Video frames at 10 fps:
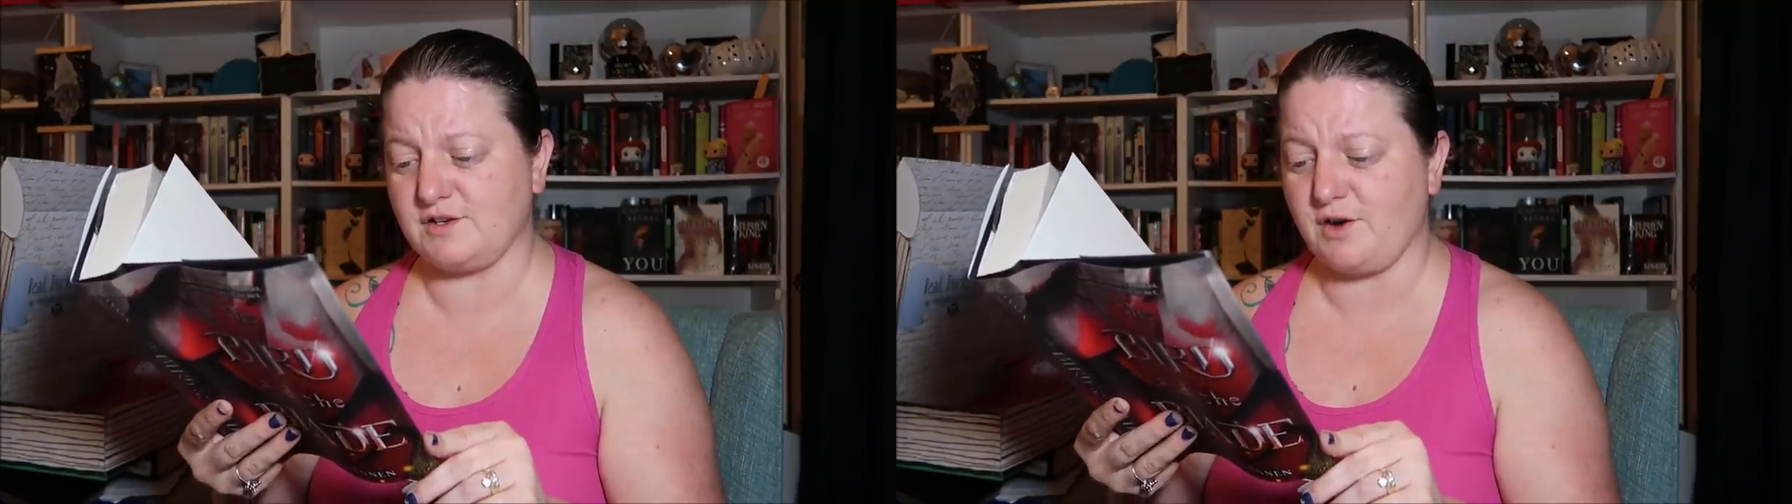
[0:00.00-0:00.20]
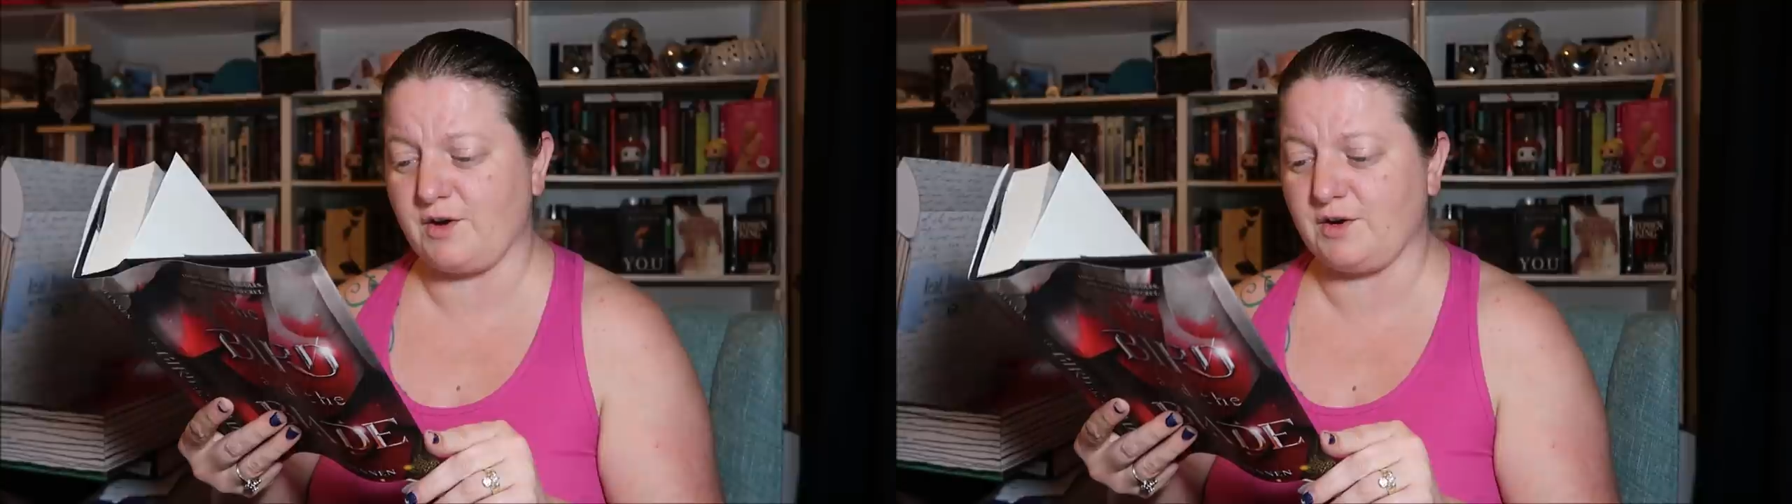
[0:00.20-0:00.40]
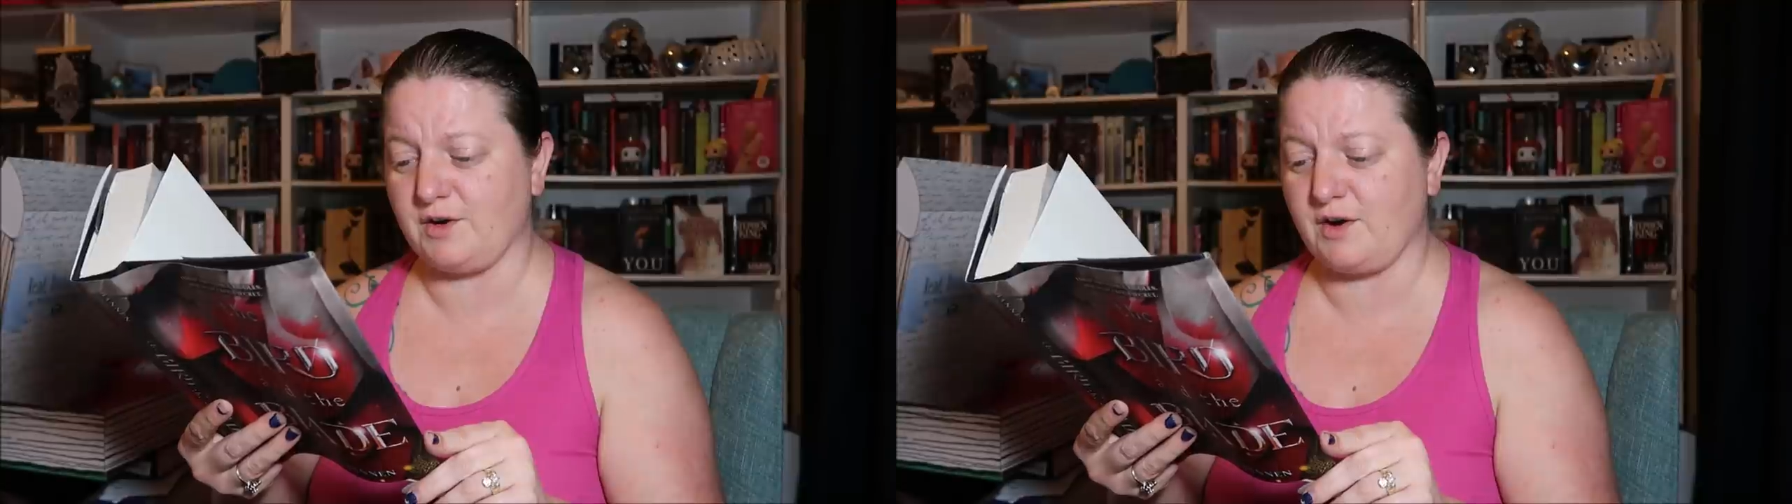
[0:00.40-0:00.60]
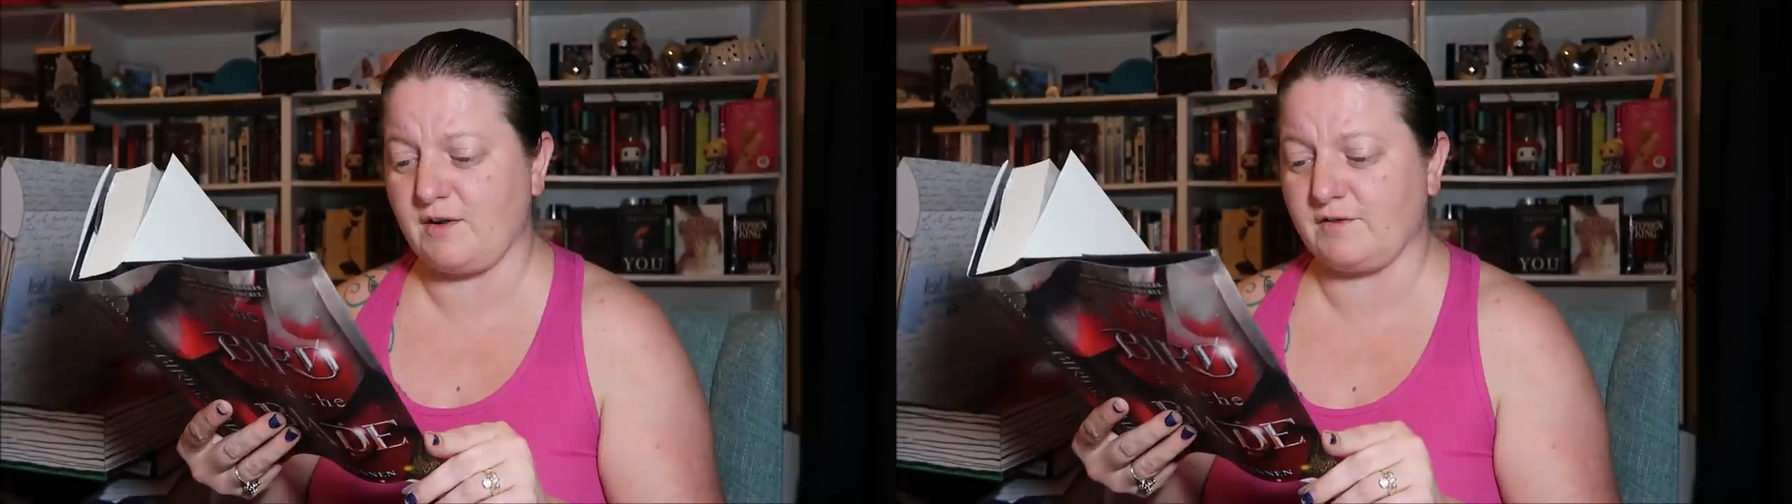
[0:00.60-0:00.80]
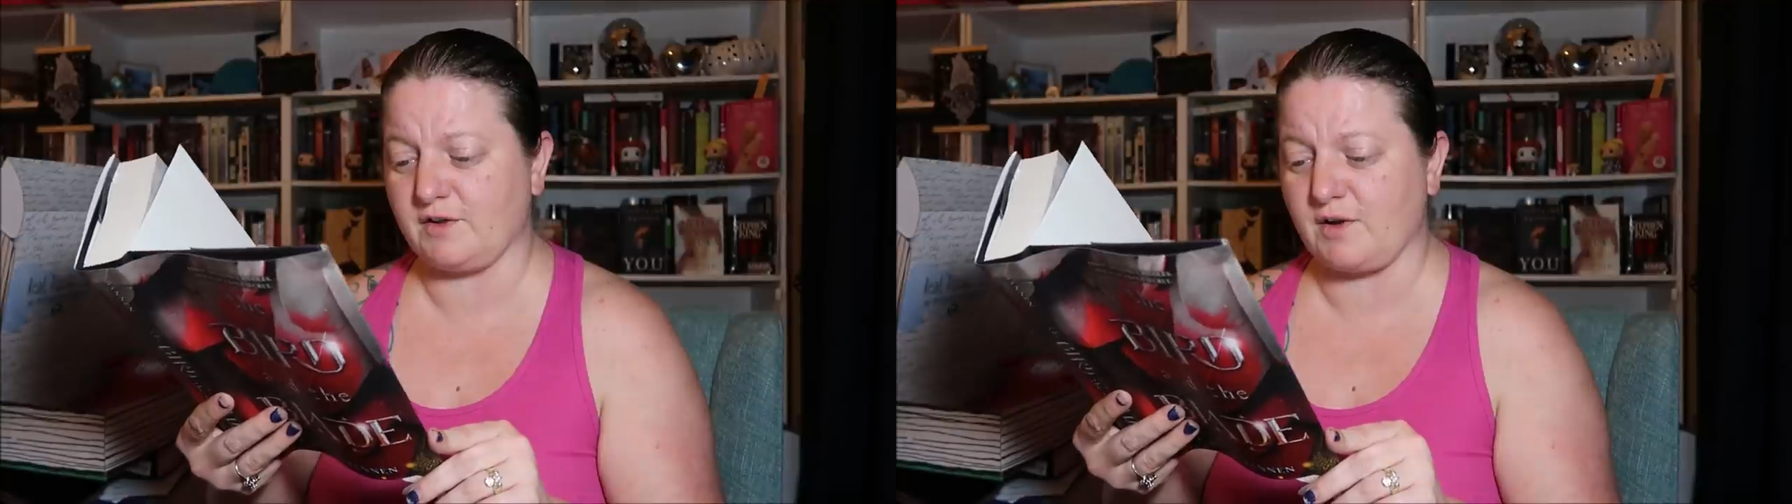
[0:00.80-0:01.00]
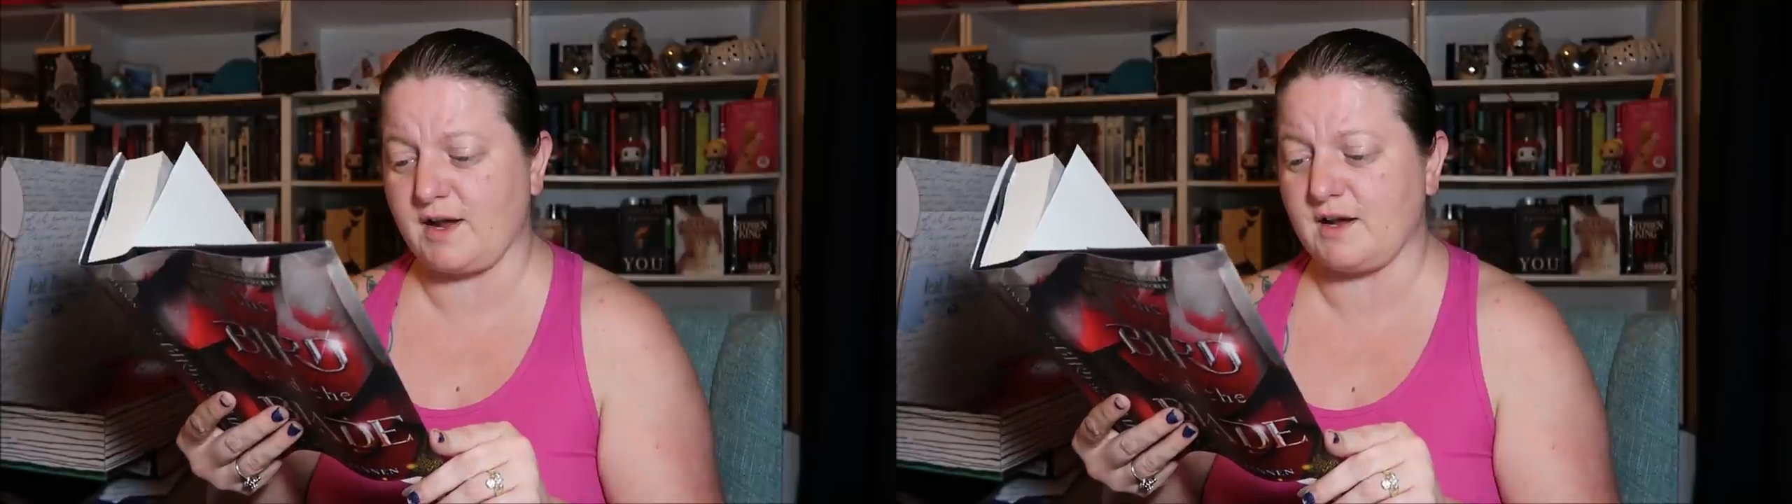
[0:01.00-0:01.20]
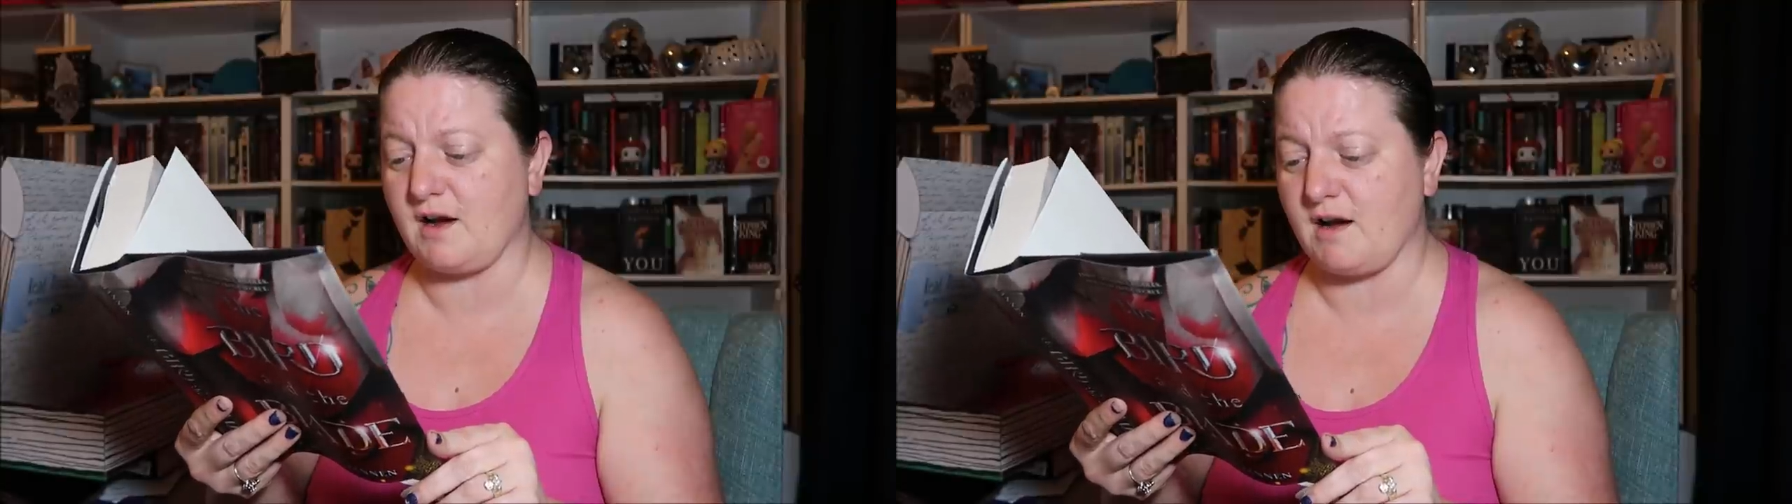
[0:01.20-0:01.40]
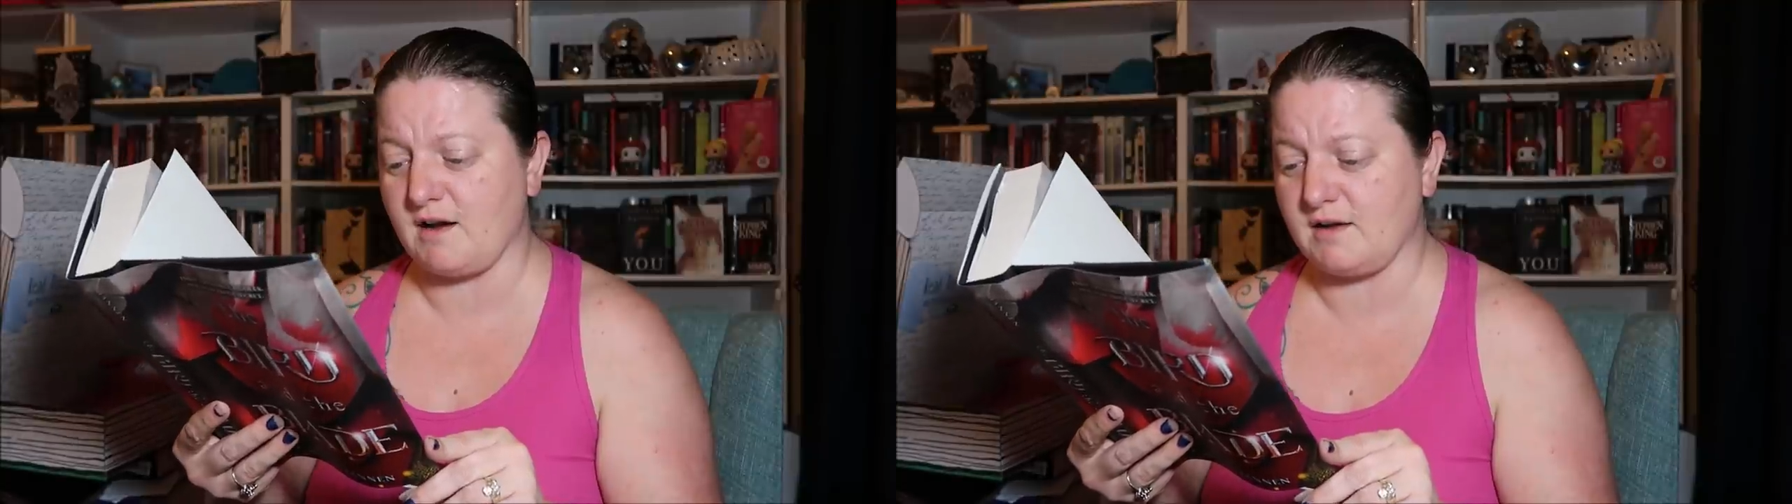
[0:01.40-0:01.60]
daughter of the great
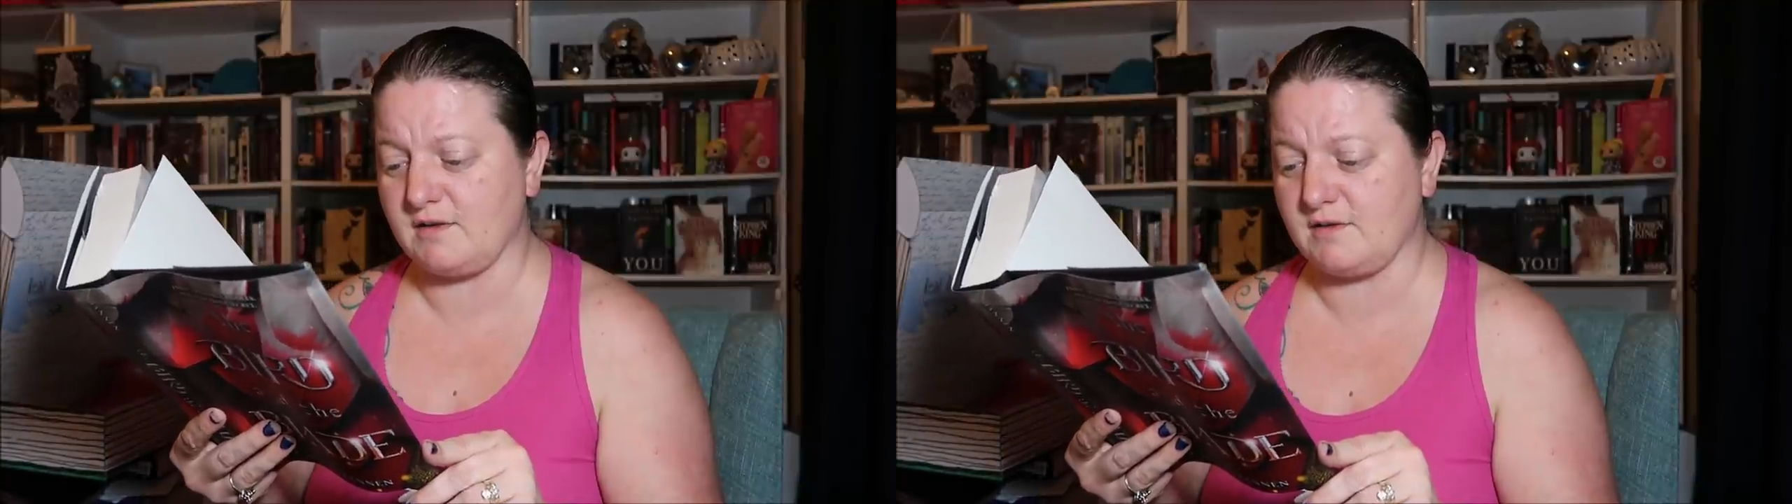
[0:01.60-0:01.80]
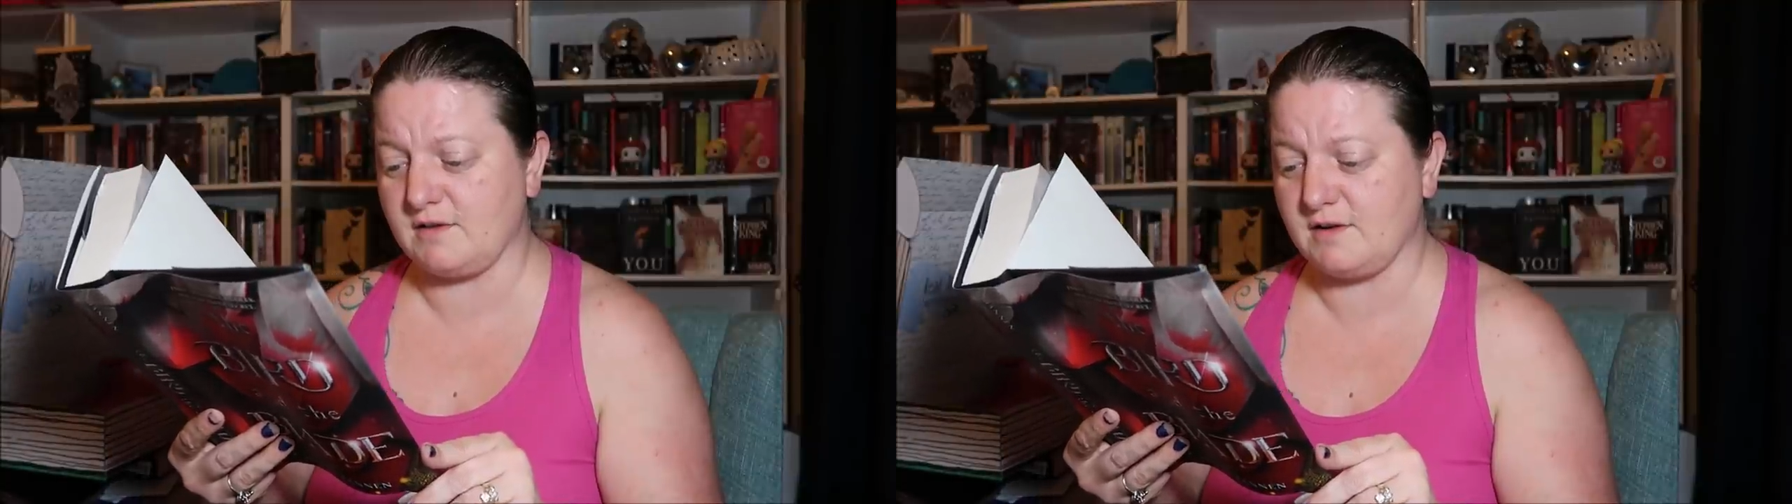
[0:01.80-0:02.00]
Khan.